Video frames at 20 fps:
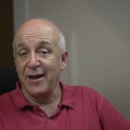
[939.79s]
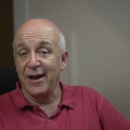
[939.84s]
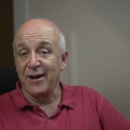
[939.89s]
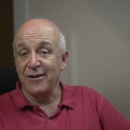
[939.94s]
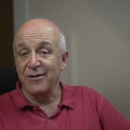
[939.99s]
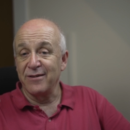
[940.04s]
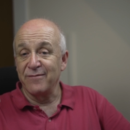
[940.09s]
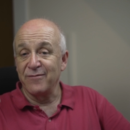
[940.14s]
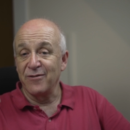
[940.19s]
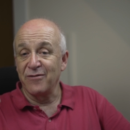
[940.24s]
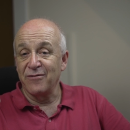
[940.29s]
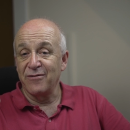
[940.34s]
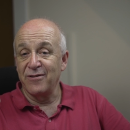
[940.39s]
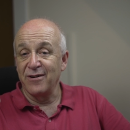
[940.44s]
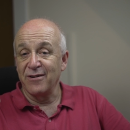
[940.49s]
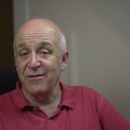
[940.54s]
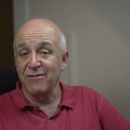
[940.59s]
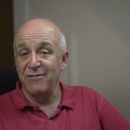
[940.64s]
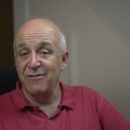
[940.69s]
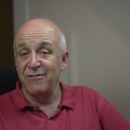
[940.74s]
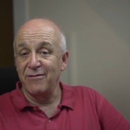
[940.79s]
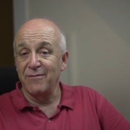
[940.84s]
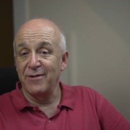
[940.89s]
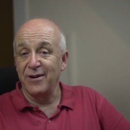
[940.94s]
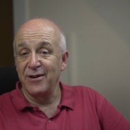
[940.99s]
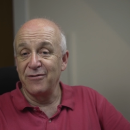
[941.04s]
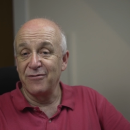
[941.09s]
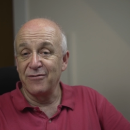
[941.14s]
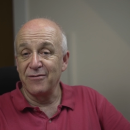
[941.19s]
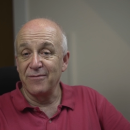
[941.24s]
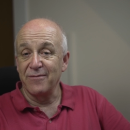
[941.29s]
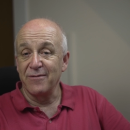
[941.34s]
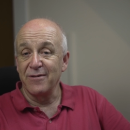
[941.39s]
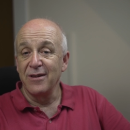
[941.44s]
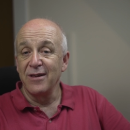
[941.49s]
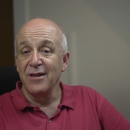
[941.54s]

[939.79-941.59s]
out of a stuck situation.